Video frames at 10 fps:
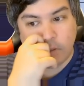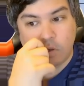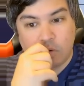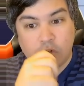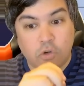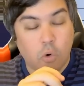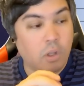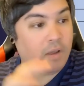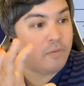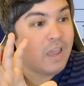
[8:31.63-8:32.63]
And so there's a
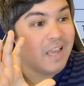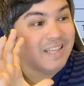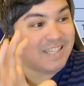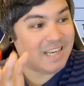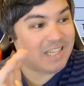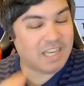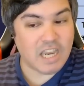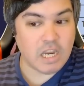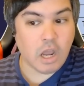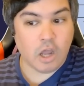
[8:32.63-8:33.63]
total of
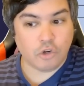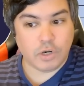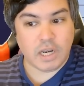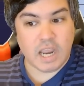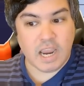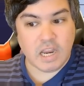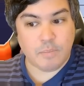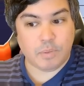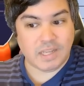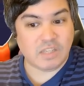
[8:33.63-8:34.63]
1,680
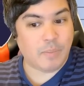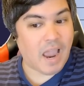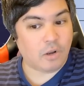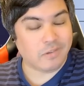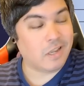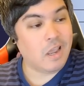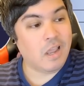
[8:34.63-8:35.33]
blitz battles